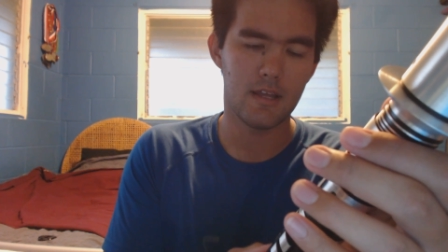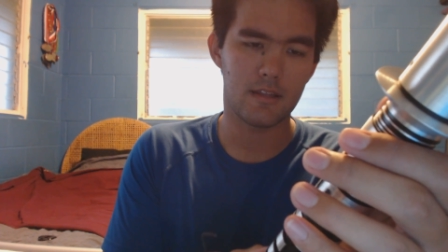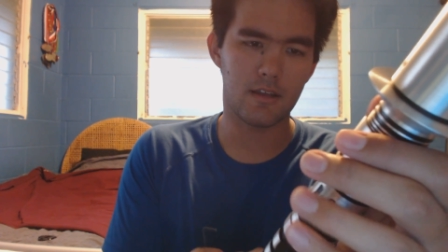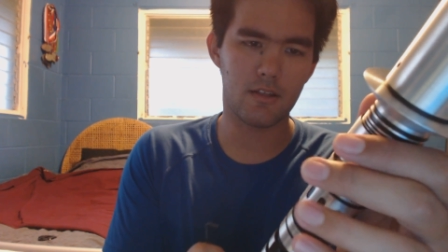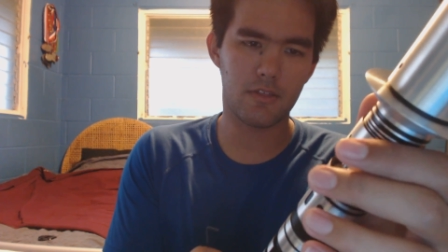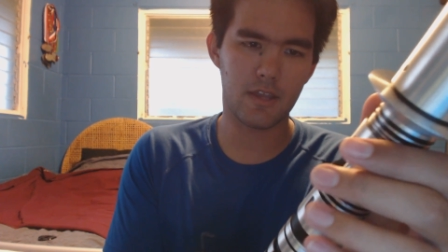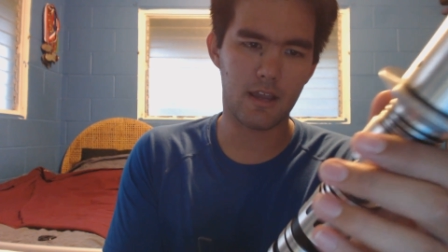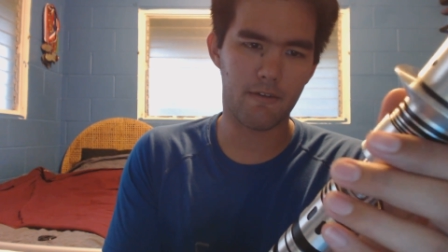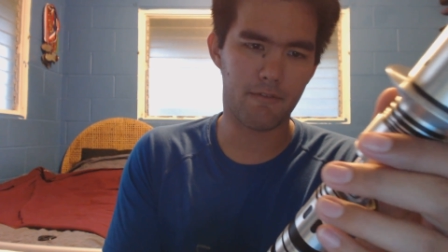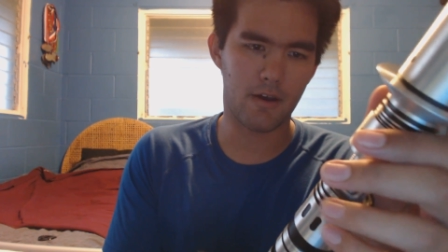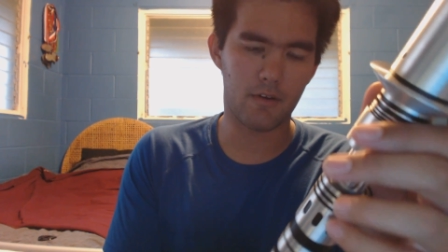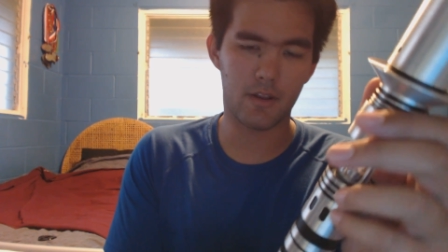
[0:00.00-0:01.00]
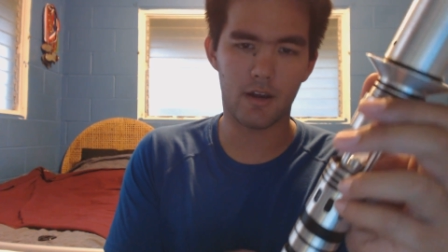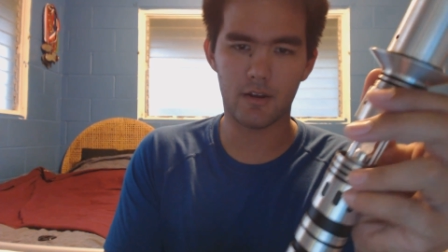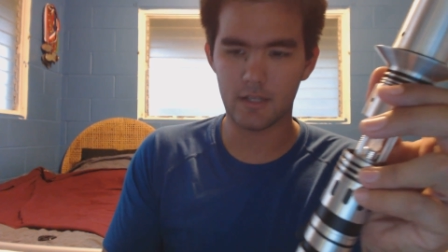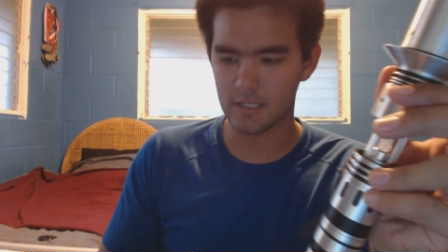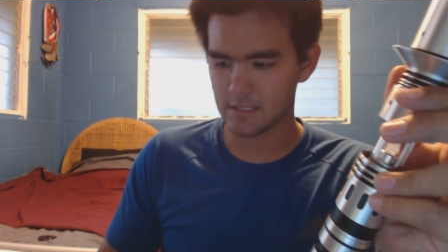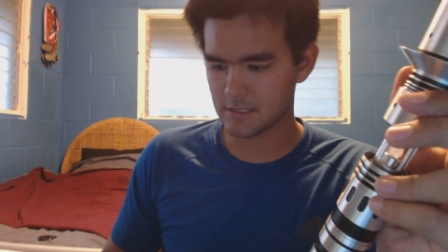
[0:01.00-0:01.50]
The other thing I found
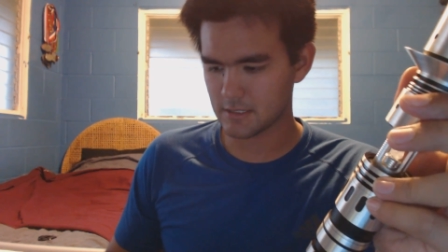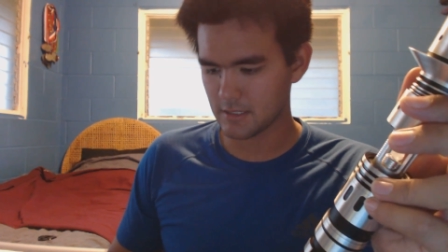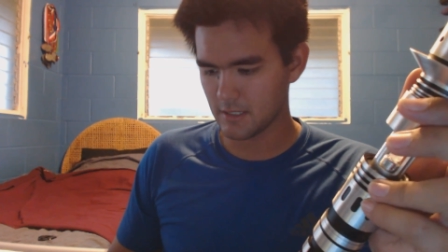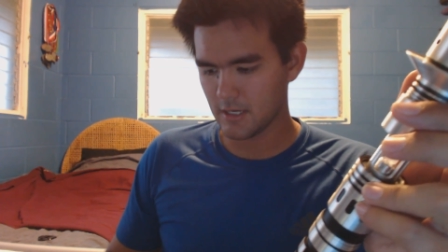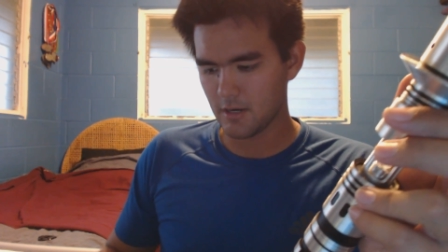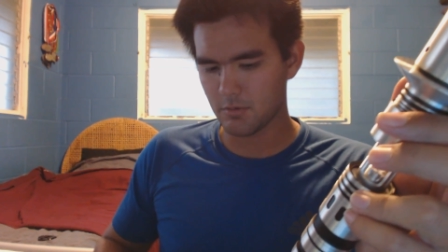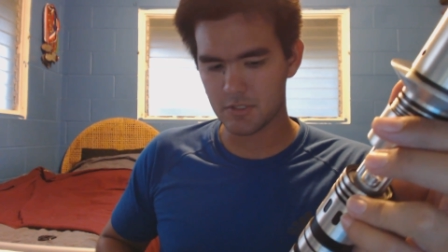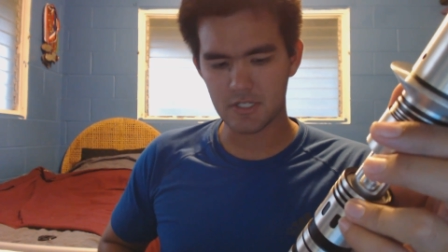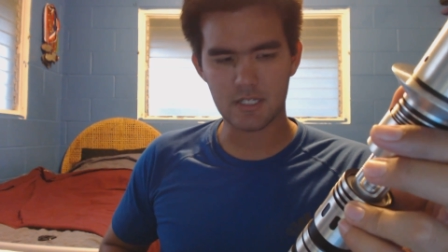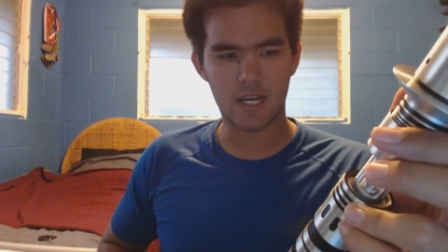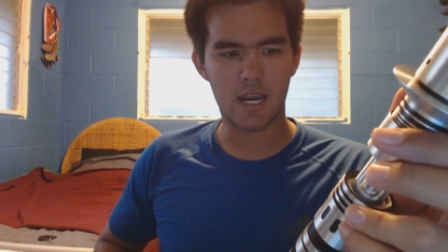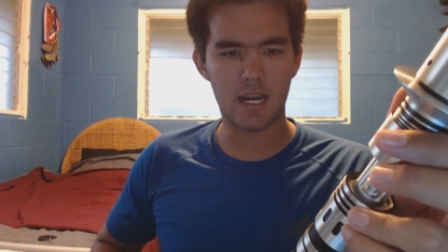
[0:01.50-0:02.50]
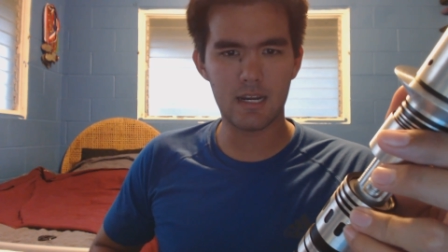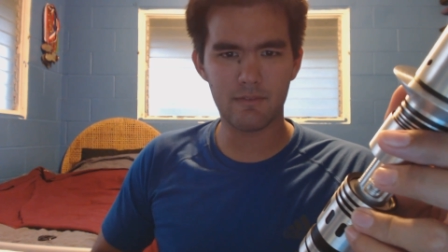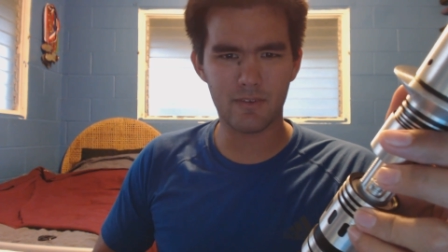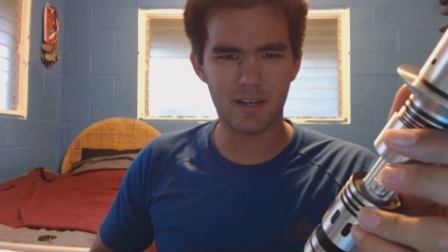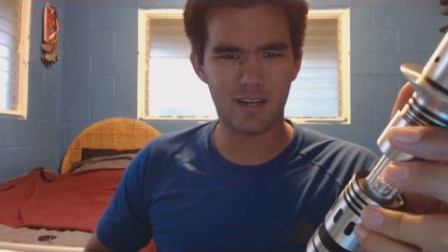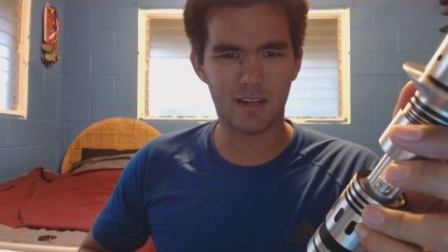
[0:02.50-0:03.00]
out is, which is kind
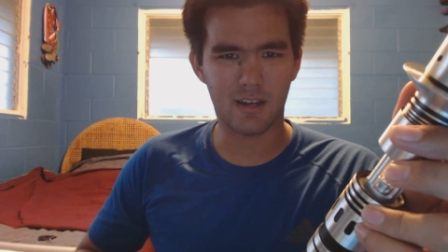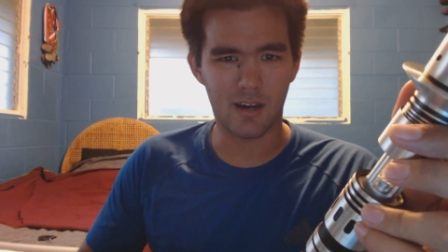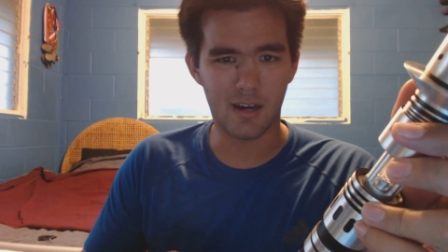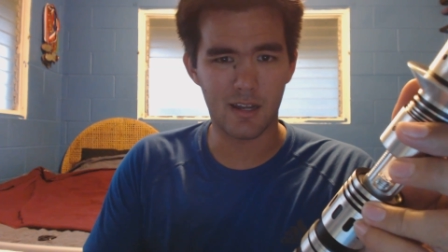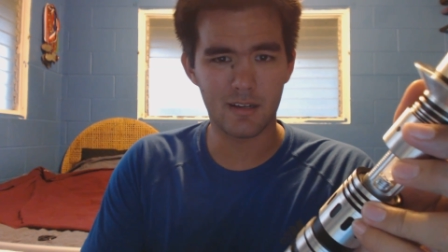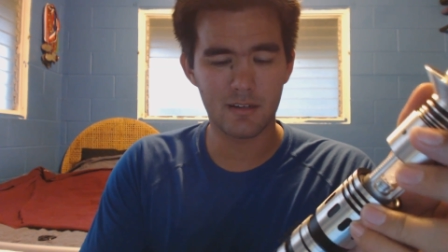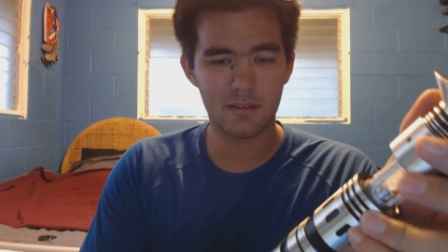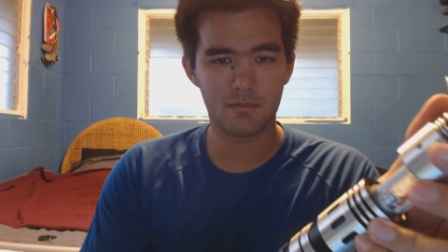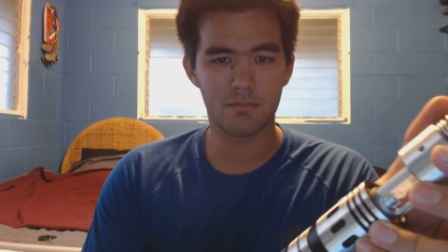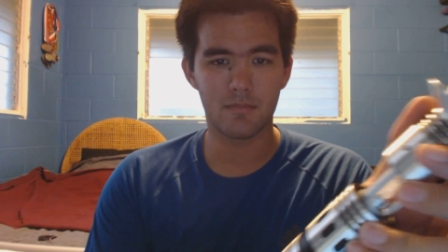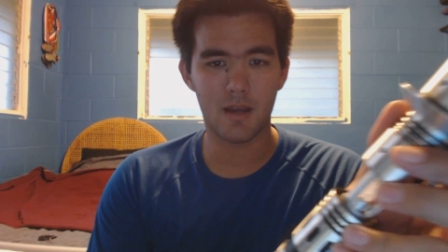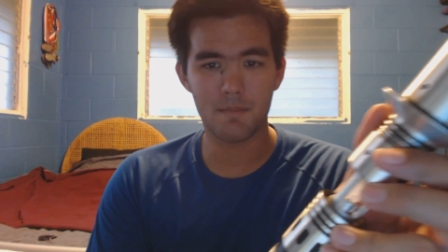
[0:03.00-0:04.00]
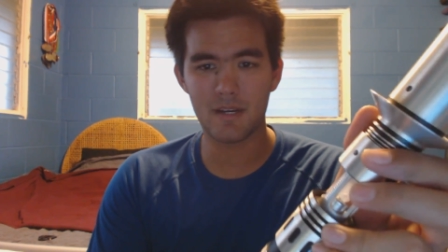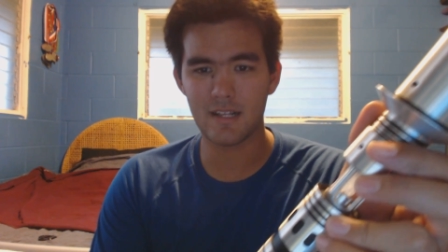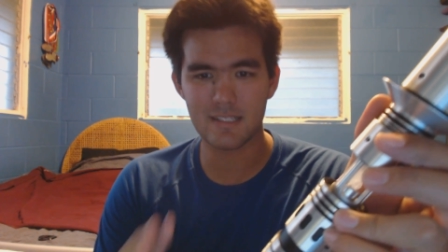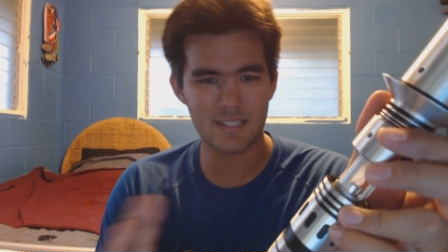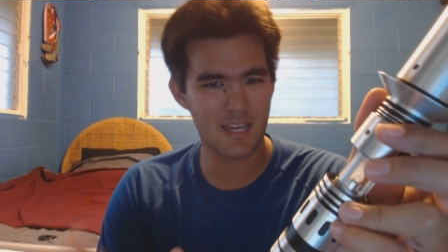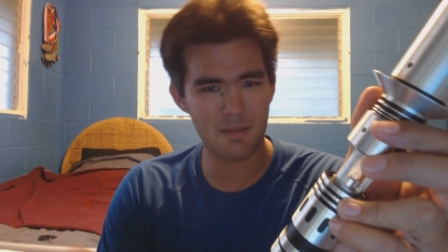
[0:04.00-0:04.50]
of a con, I mean,
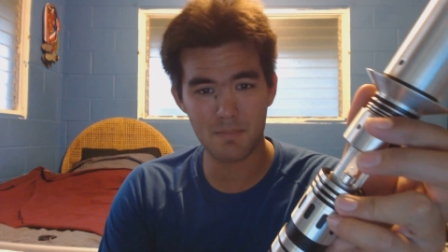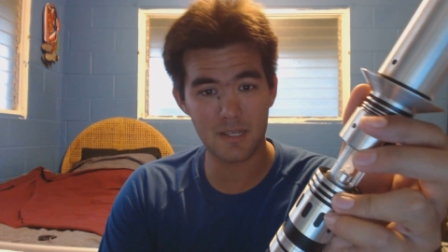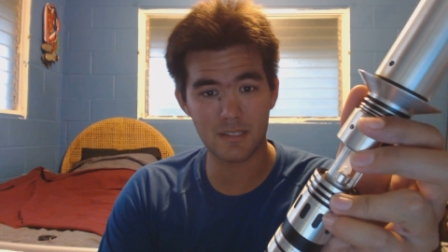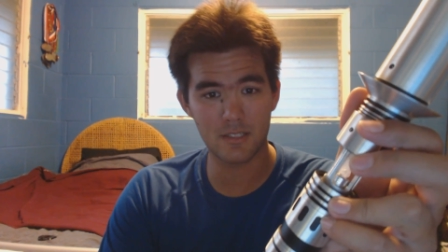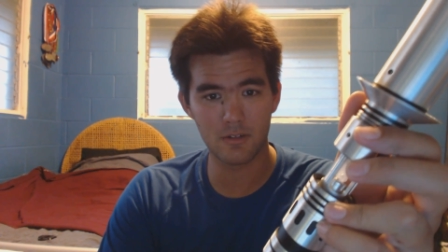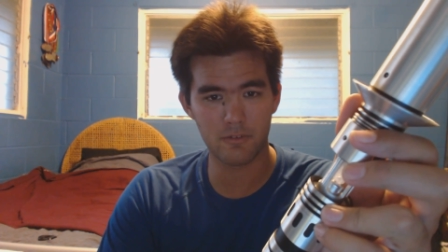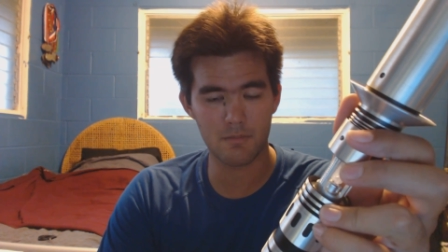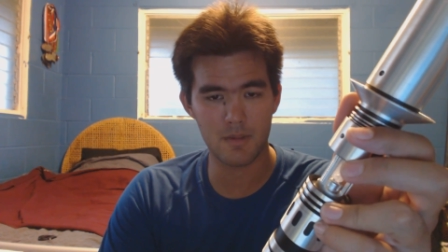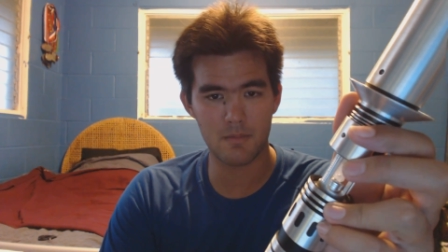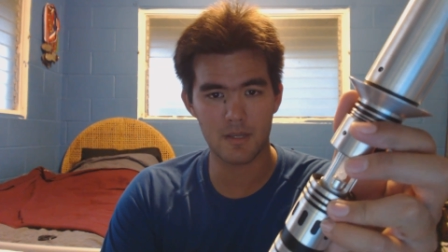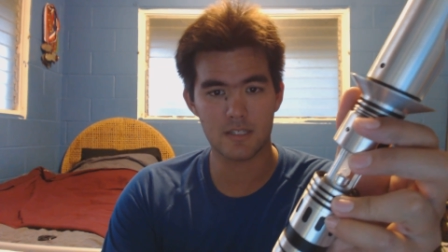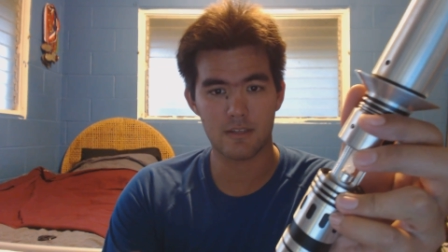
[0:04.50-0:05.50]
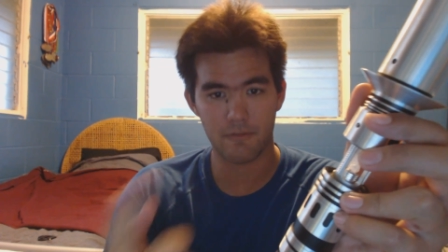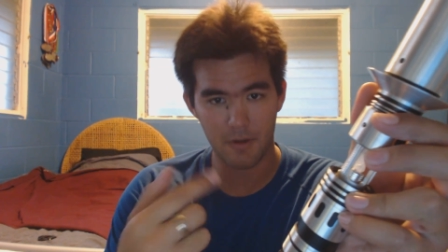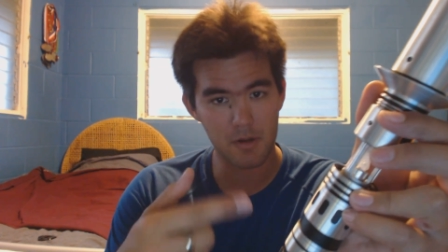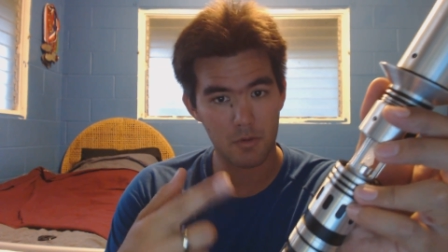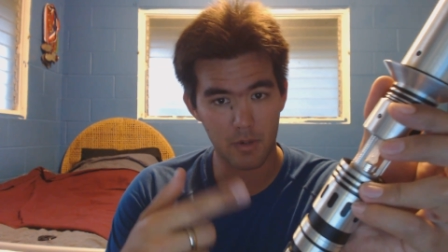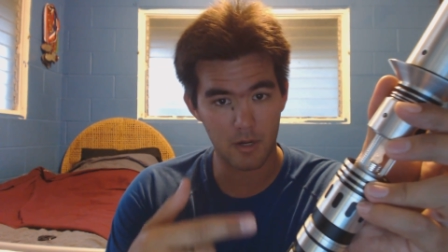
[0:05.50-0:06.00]
it's not a big deal for me because I
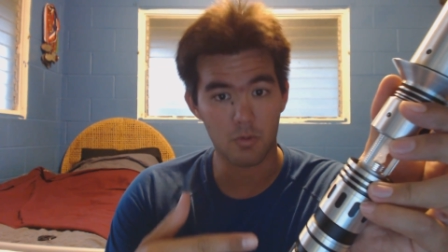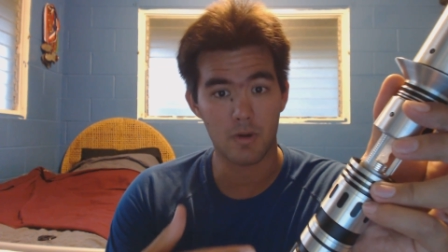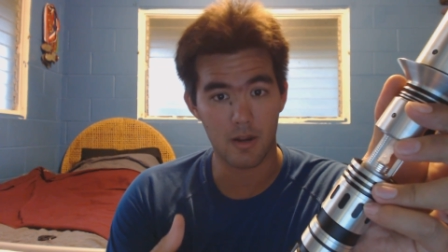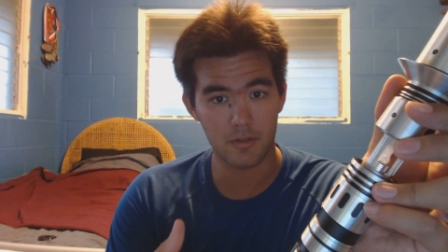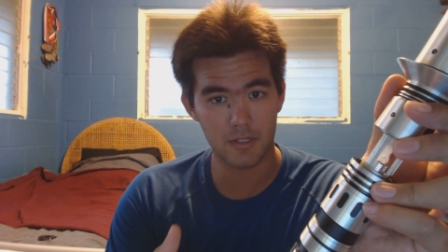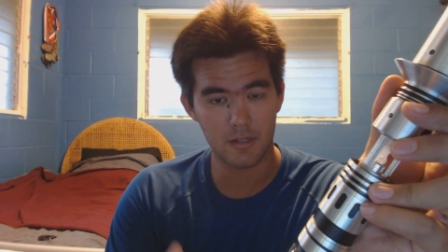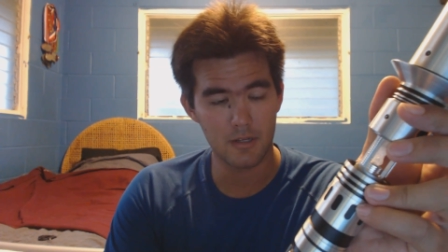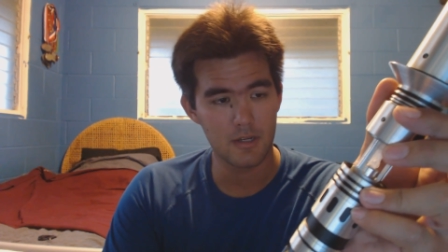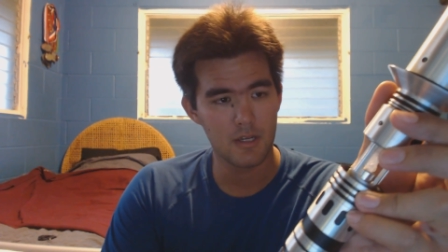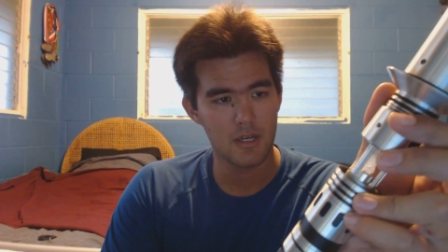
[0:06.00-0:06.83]
found a way around it,